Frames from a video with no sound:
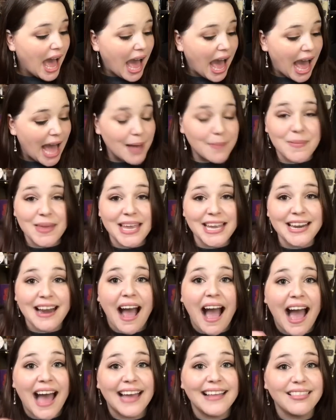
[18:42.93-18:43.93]
I mean,
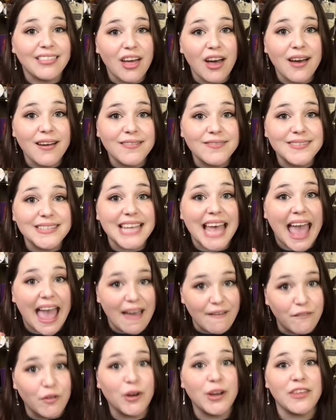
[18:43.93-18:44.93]
I loved
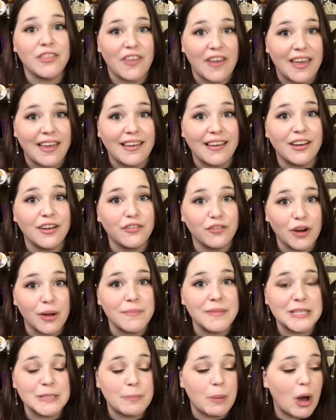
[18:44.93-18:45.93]
everything from
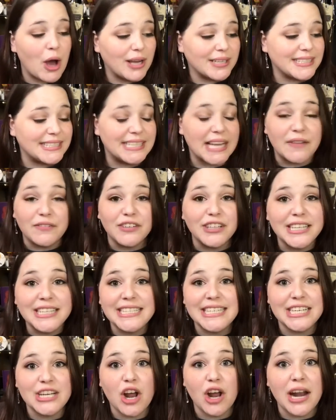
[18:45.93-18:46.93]
this box. Definitely
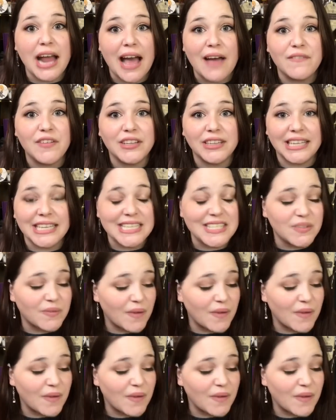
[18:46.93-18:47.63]
did not have a least